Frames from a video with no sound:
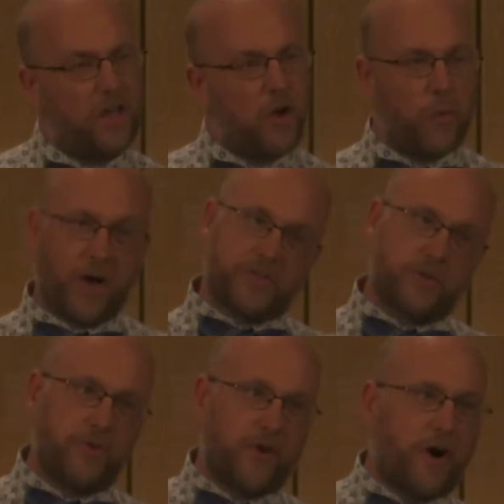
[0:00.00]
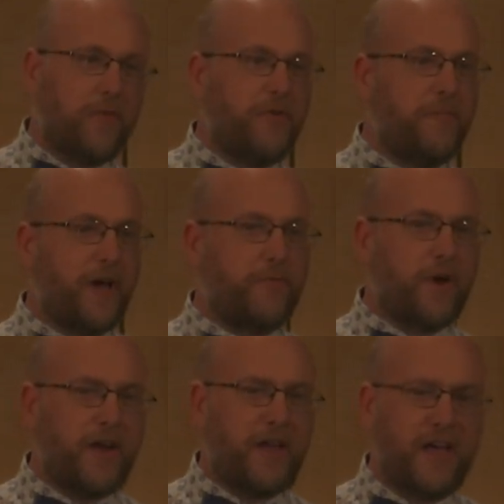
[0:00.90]
We also do the R Feedback
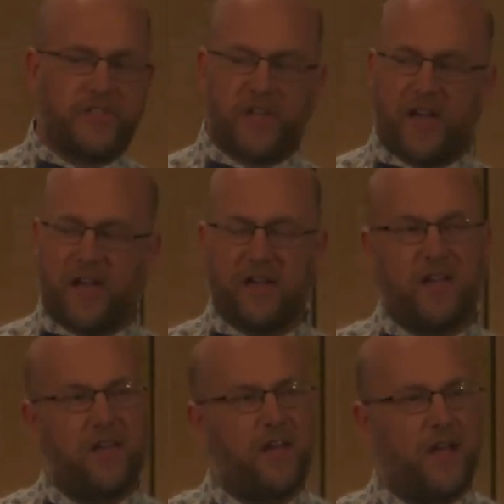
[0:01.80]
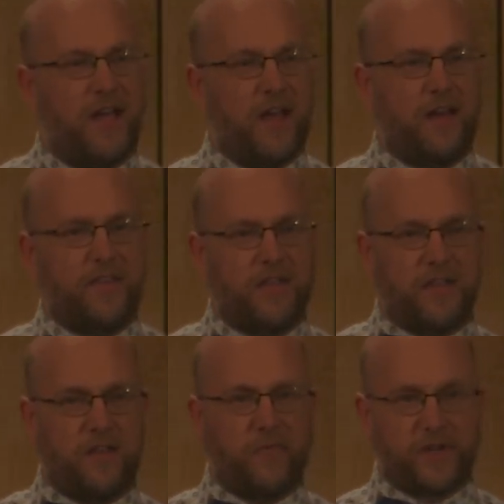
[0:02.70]
Friday hashtag and
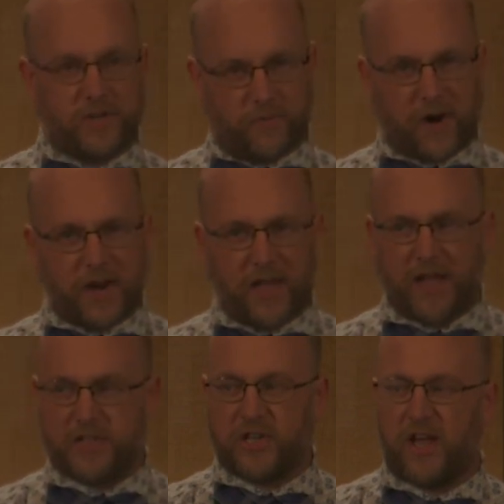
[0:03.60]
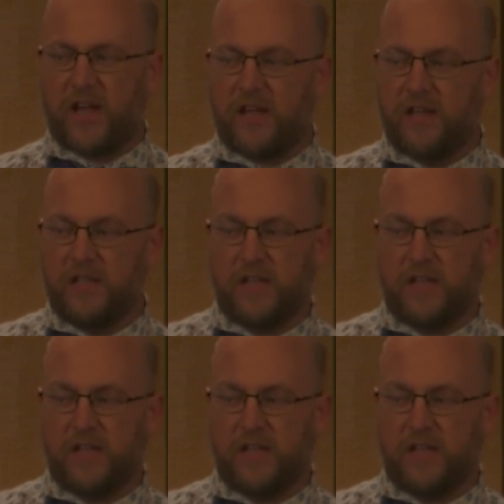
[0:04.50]
the Function Friday hashtag,